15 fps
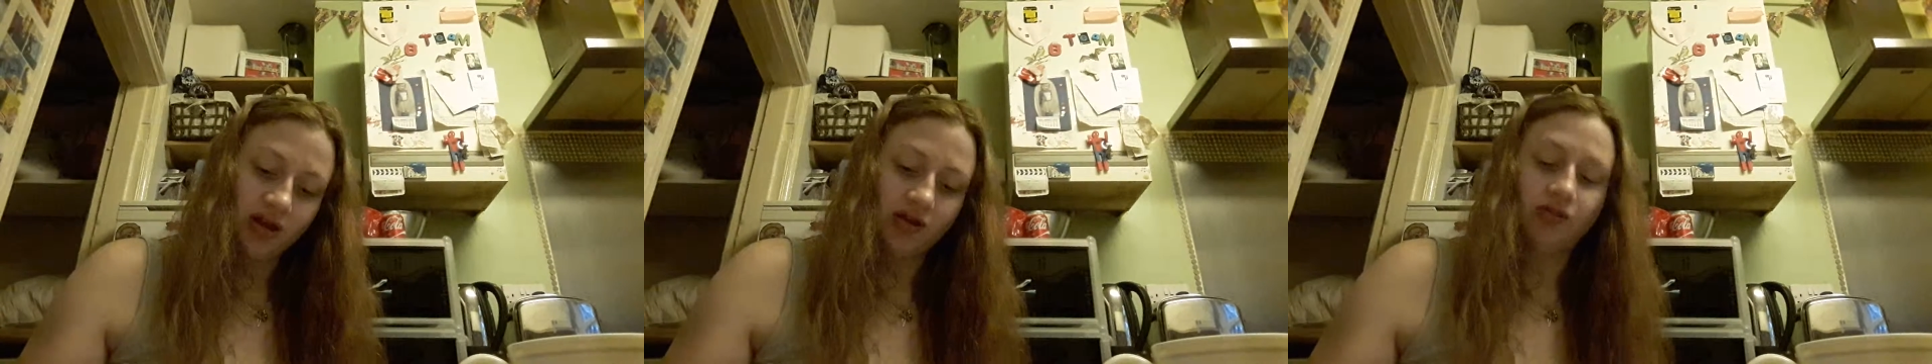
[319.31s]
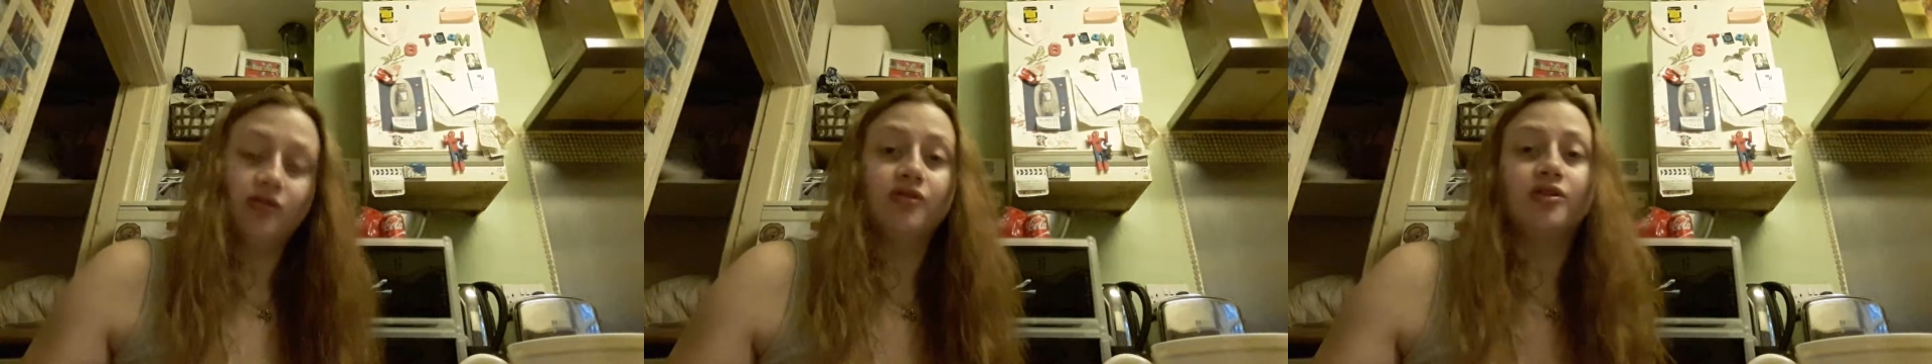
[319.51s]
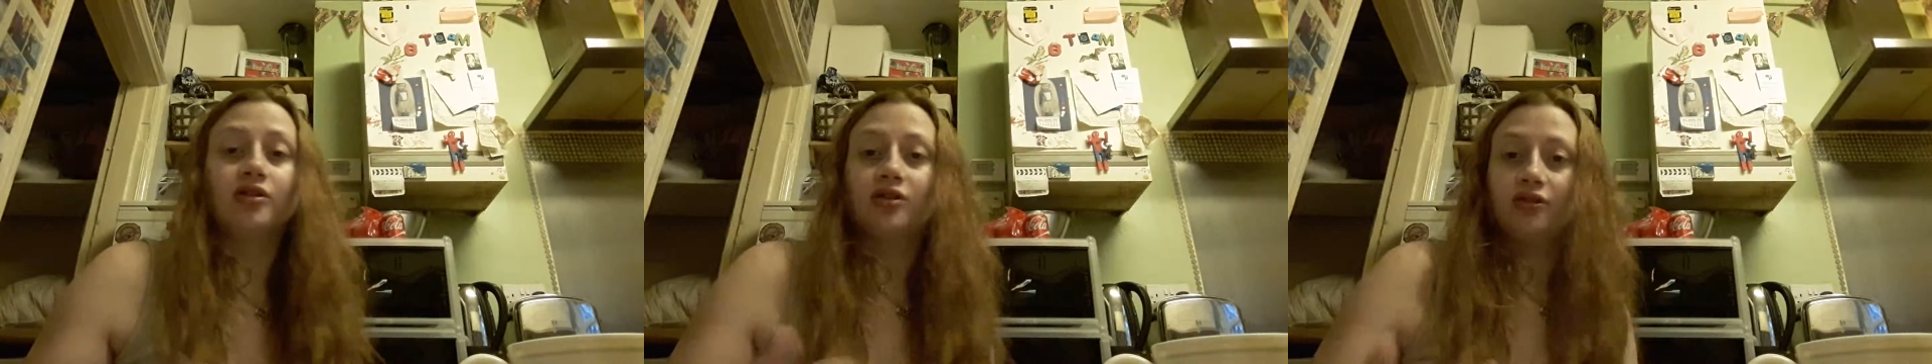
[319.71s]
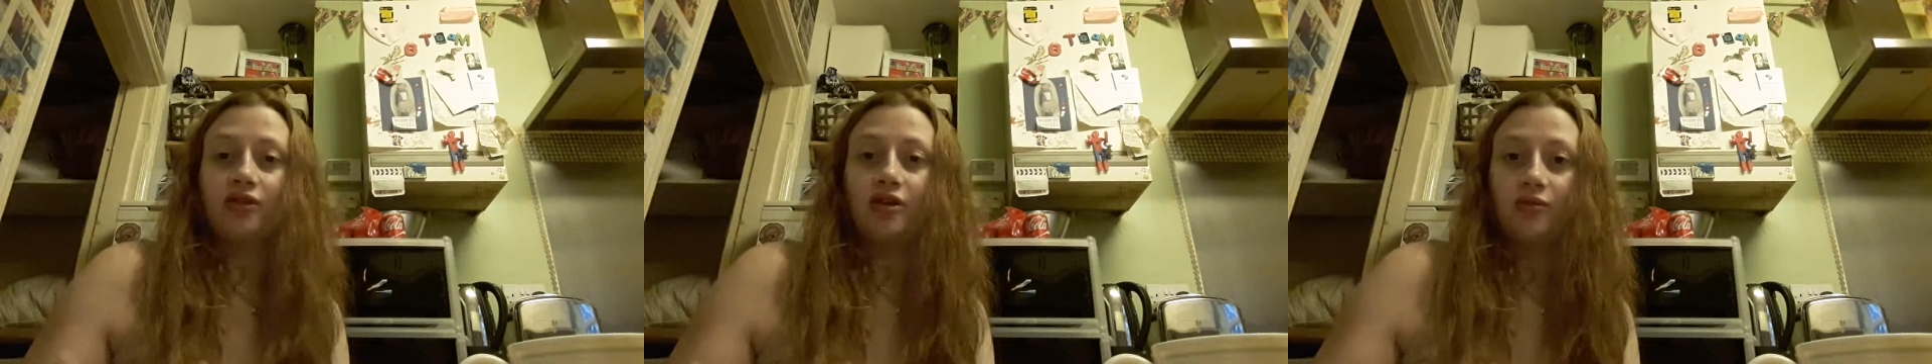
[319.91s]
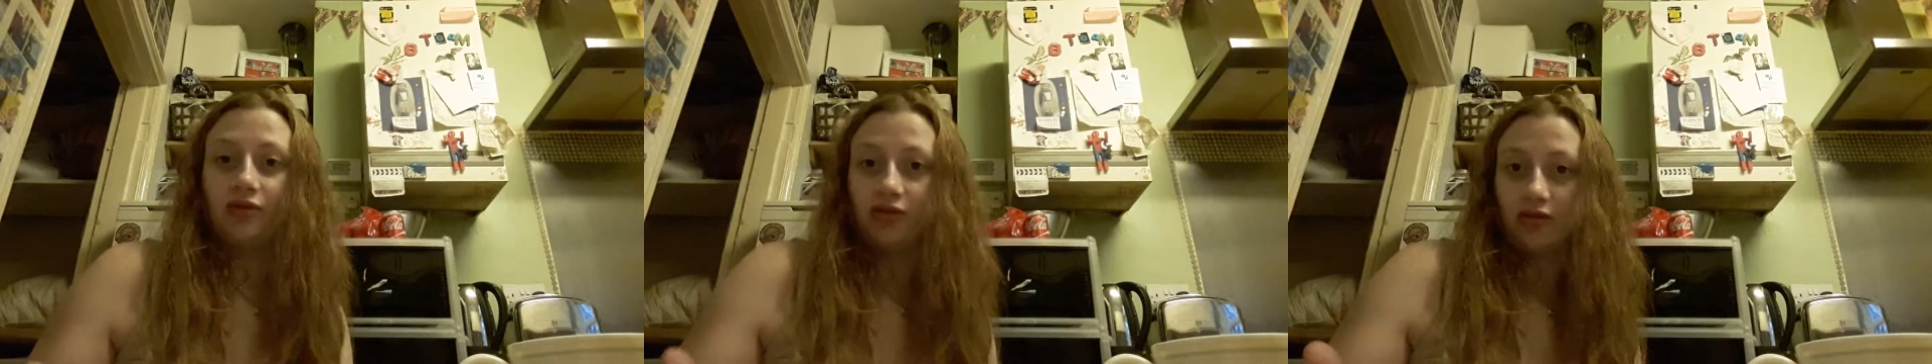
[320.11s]
And also because
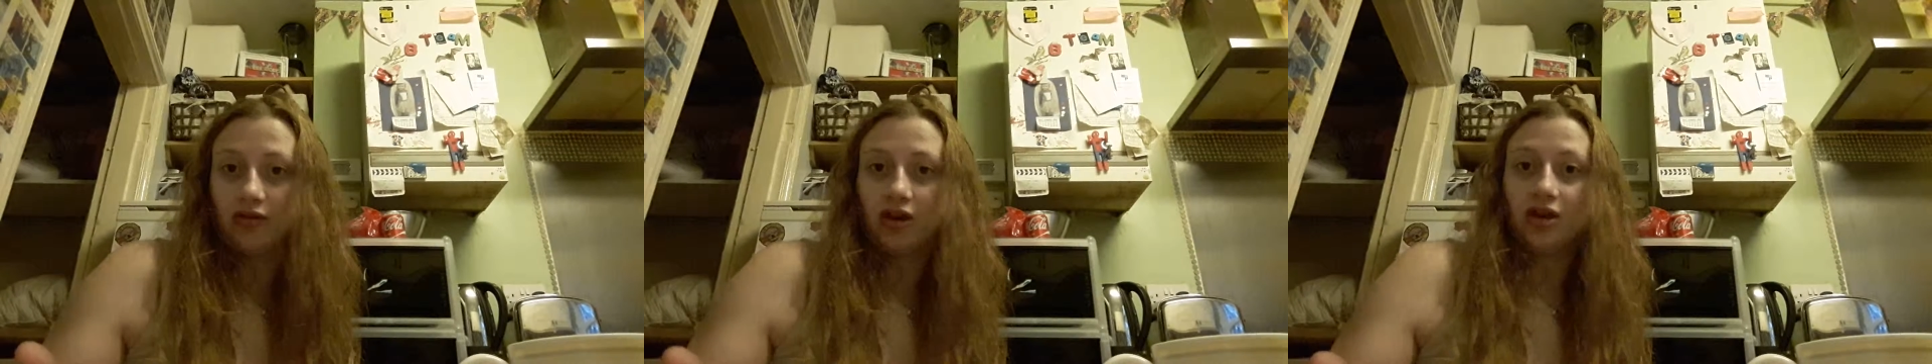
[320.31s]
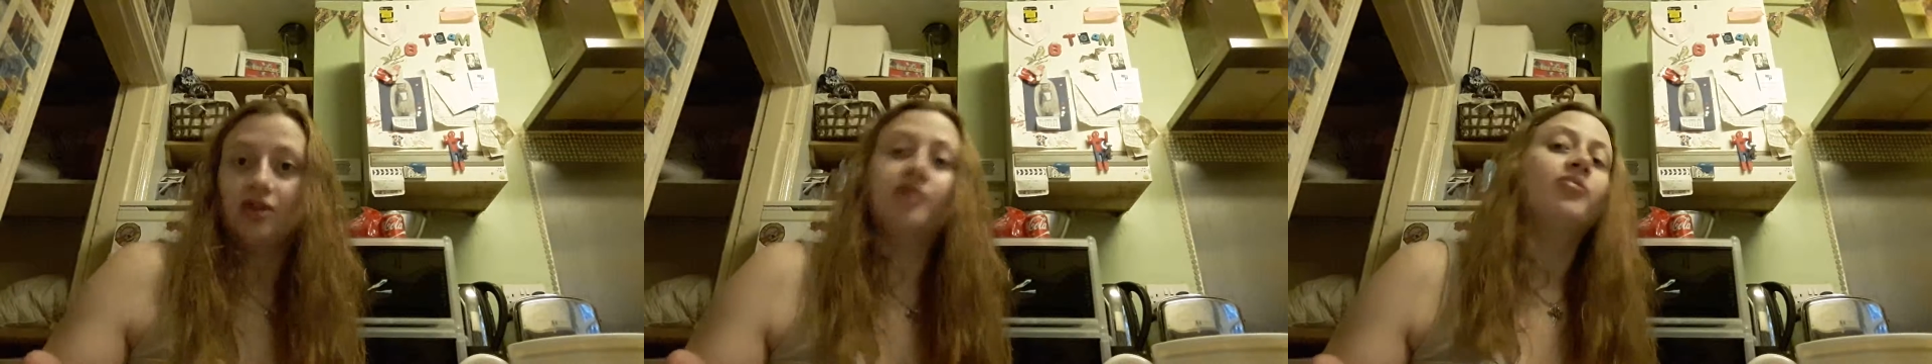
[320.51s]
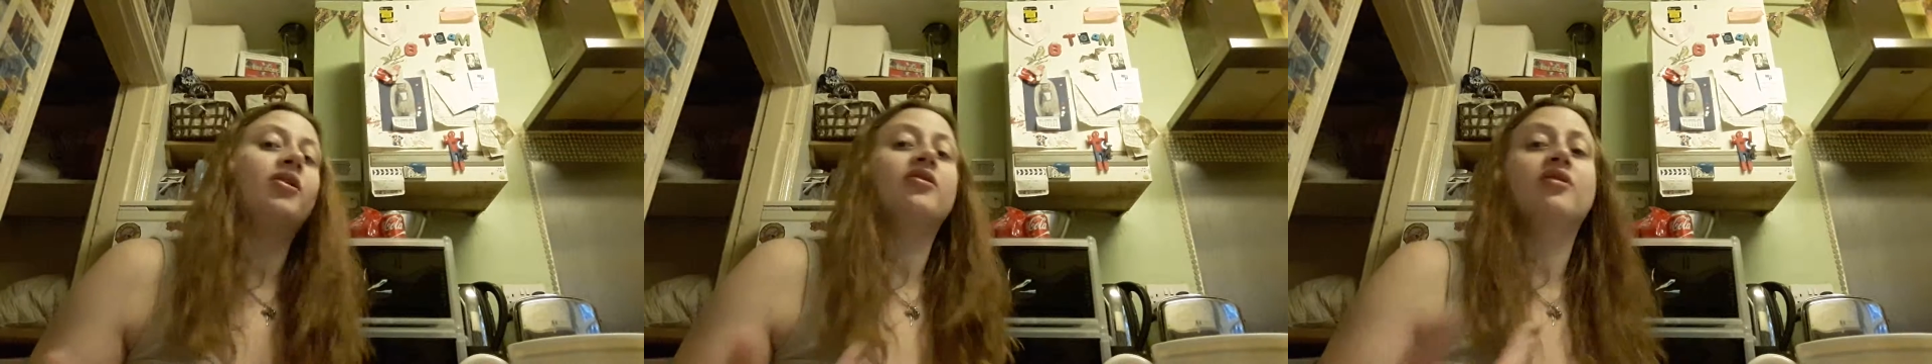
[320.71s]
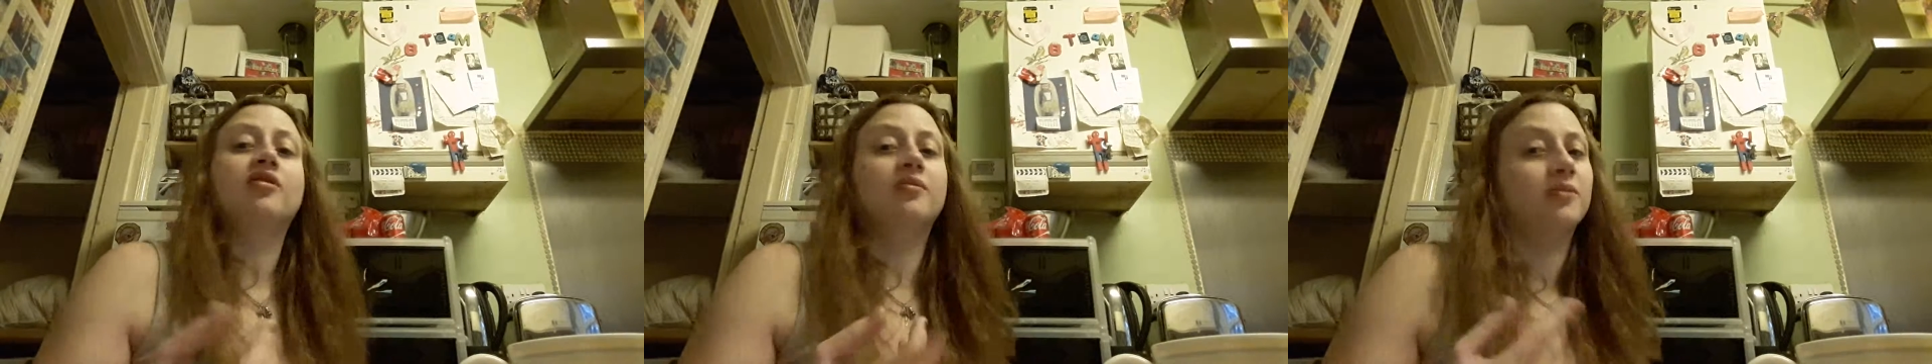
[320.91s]
I was on antidepressants,